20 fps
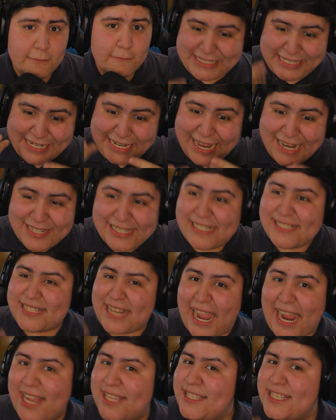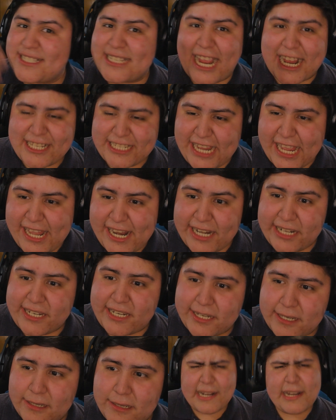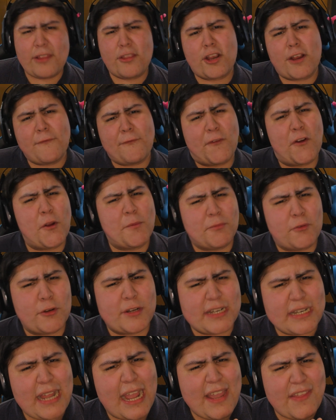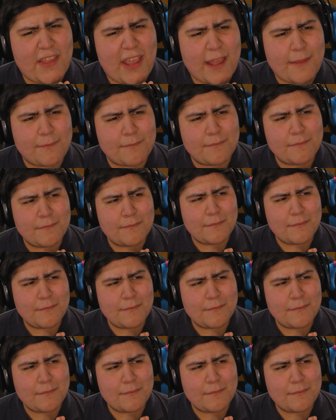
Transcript: But did he actually die on the Titanic? I can neither confirm nor deny that.